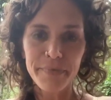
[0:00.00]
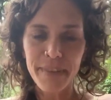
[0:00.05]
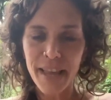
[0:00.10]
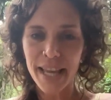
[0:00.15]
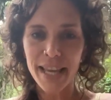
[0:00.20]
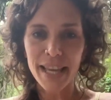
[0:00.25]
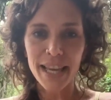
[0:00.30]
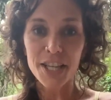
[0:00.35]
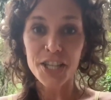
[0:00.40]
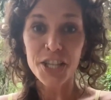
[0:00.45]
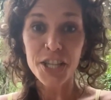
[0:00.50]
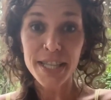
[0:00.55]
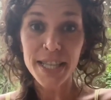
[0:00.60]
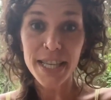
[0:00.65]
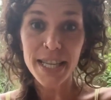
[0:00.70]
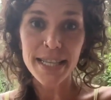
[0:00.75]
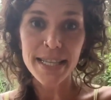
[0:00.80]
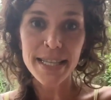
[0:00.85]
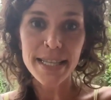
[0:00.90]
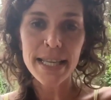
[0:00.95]
Like it just
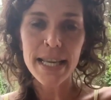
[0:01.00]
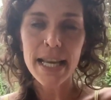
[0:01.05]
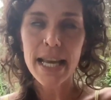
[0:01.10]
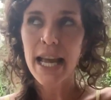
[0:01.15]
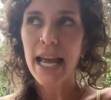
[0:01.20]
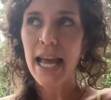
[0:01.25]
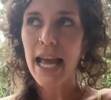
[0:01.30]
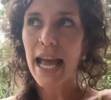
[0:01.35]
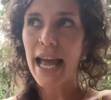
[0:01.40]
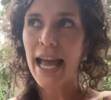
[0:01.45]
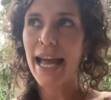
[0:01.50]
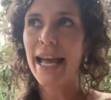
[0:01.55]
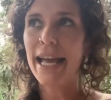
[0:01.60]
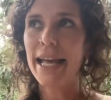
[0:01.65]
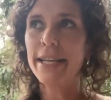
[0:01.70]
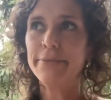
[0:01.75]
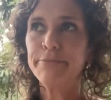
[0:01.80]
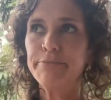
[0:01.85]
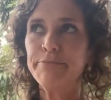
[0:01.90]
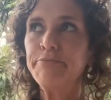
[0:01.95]
is.
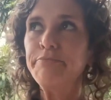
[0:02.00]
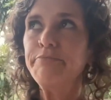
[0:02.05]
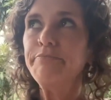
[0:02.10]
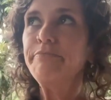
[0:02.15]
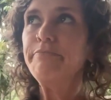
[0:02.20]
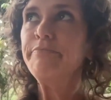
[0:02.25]
And